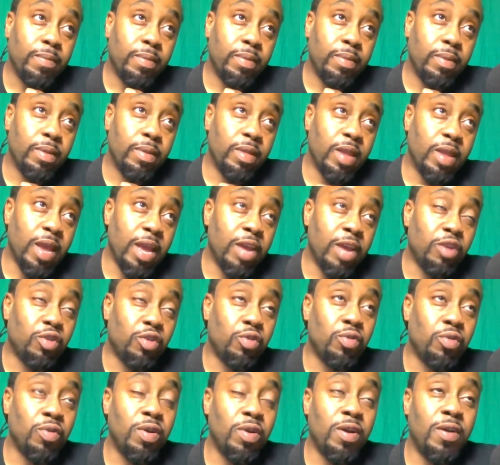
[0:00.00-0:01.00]
the
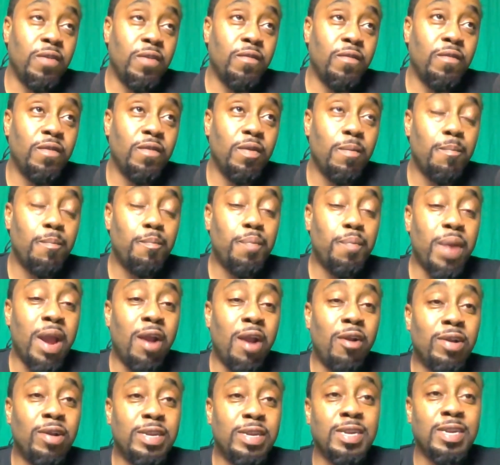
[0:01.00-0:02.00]
issue of
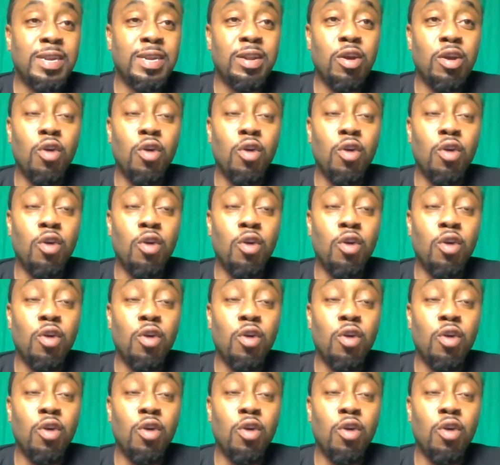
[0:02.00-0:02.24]
parenting,